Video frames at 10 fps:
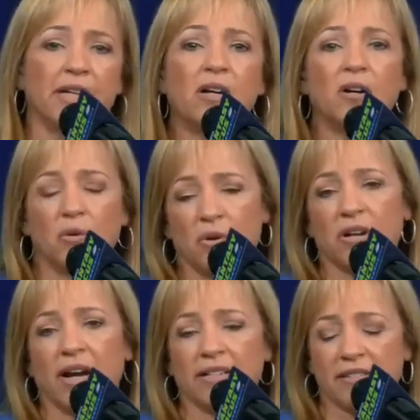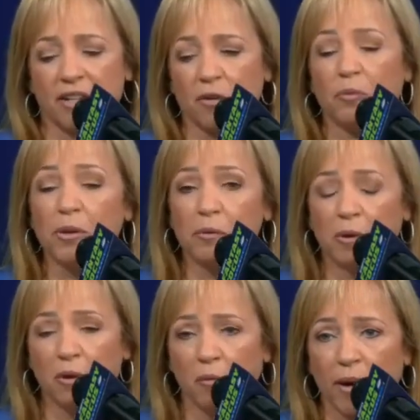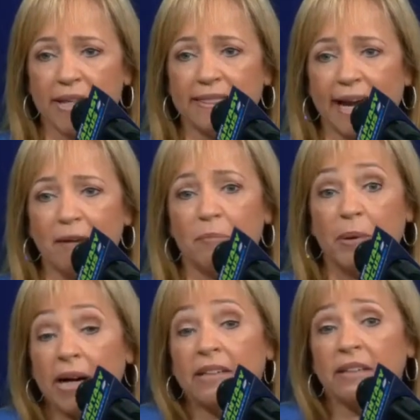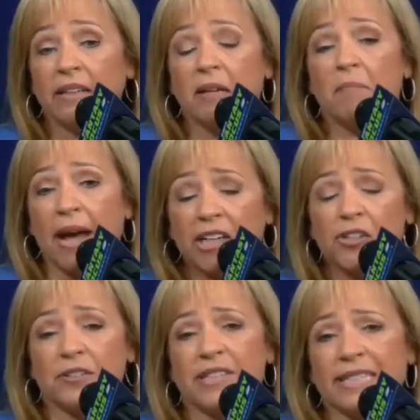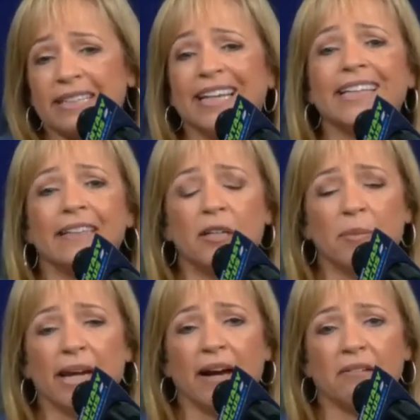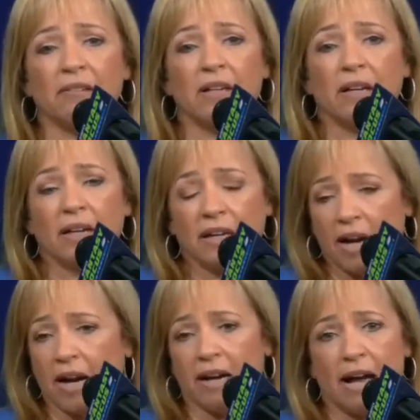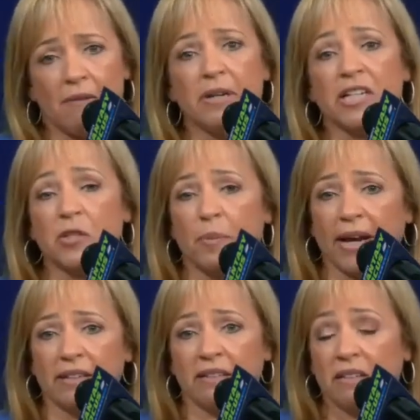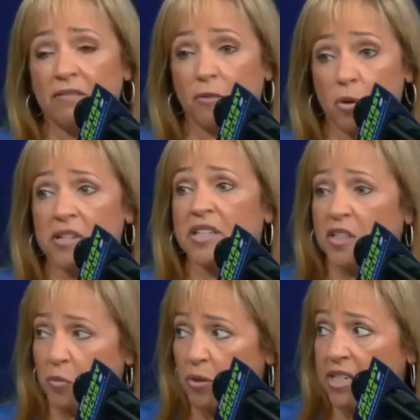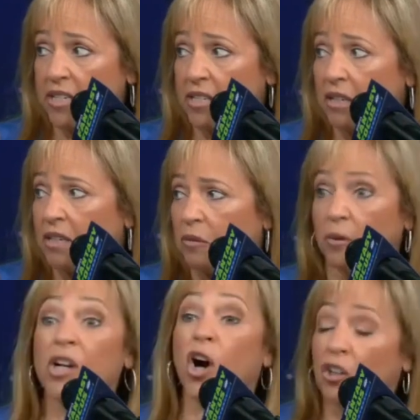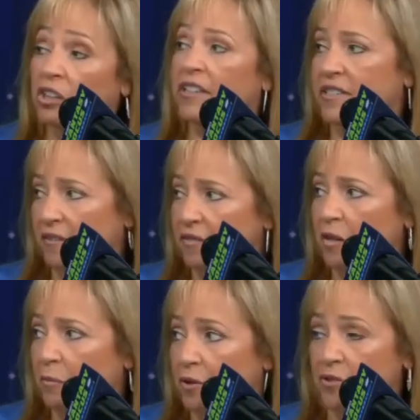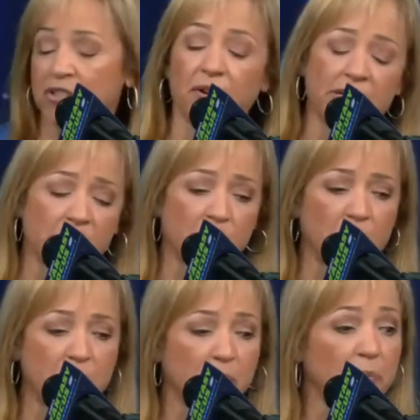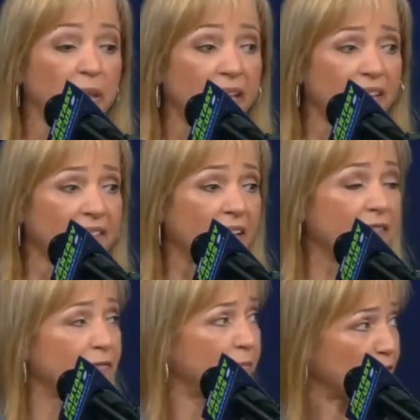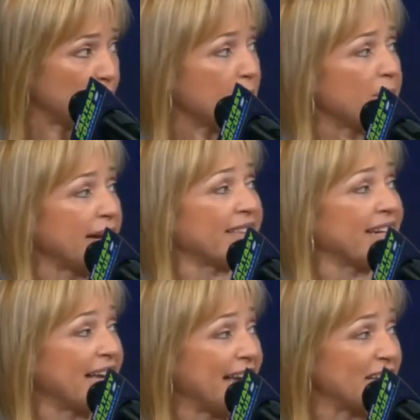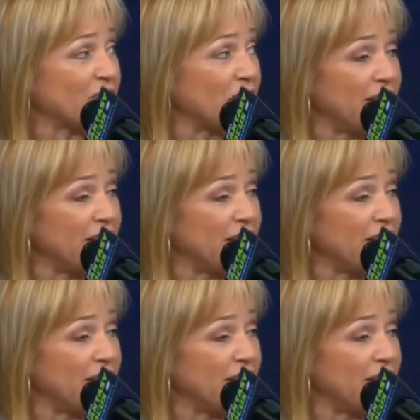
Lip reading: or not. So we will await that. But Mac Jones is likely to be out. I would expect 4 to 6 weeks, regardless of the approach. So I just want people to plan on that for the impact that it has on